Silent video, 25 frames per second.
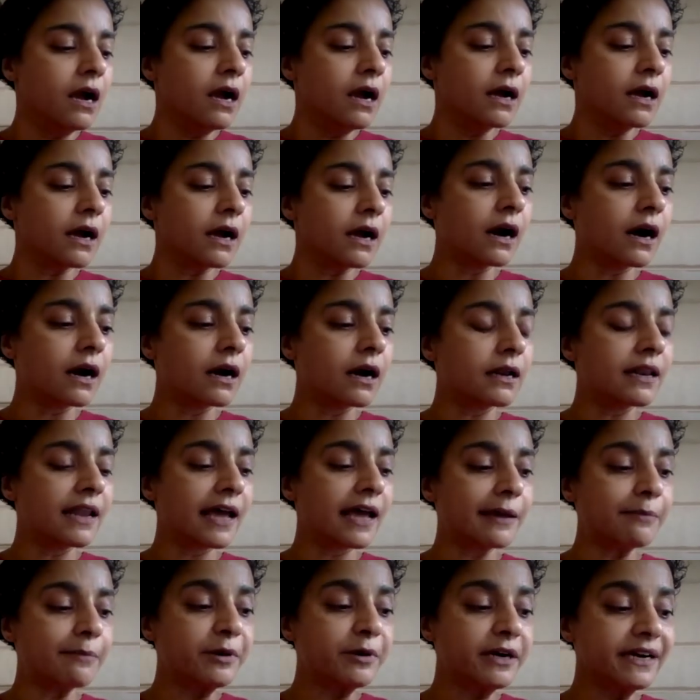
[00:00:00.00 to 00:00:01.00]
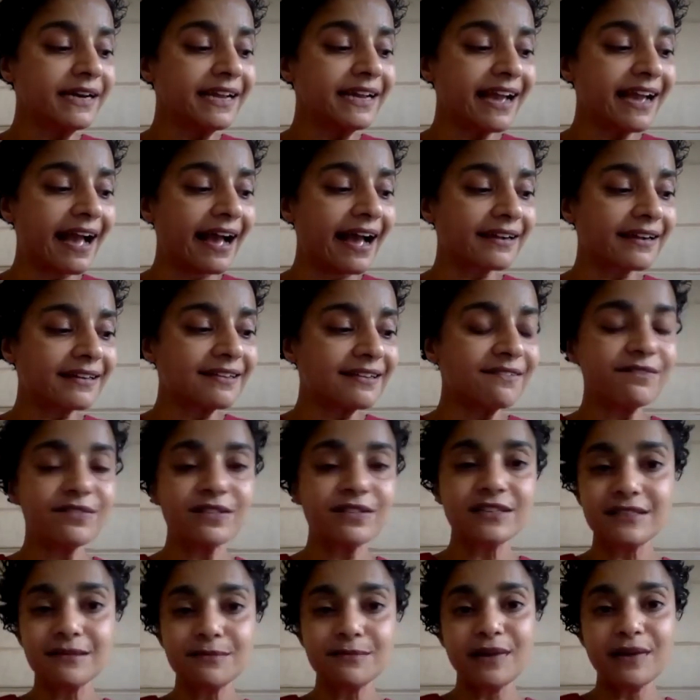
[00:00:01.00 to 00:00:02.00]
Library
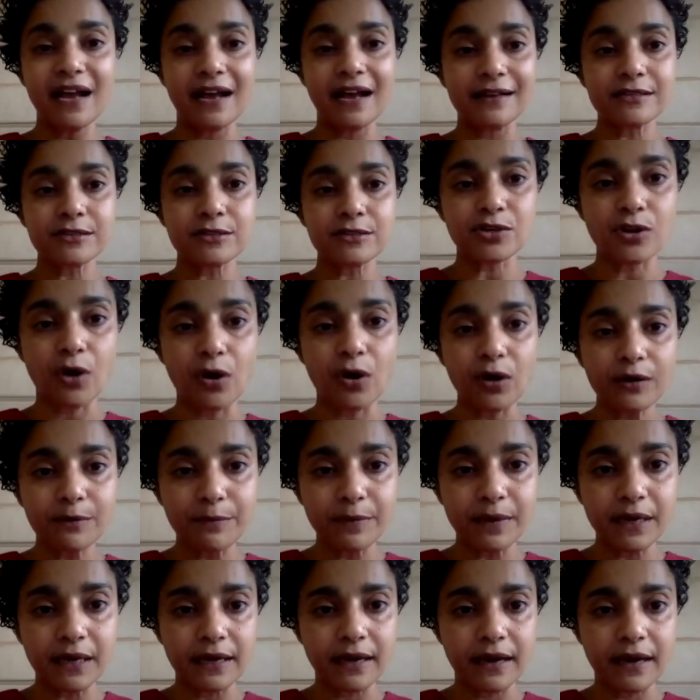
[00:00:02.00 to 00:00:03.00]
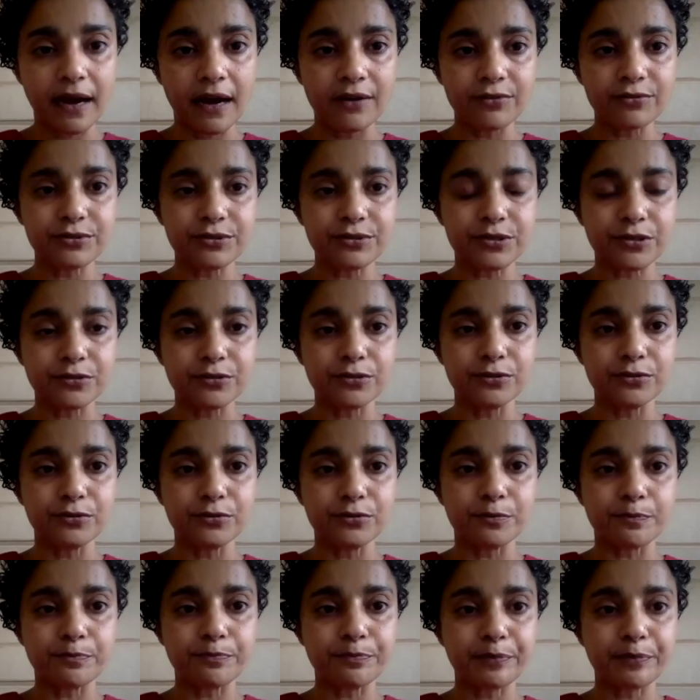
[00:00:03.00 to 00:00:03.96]
activism has taught me how to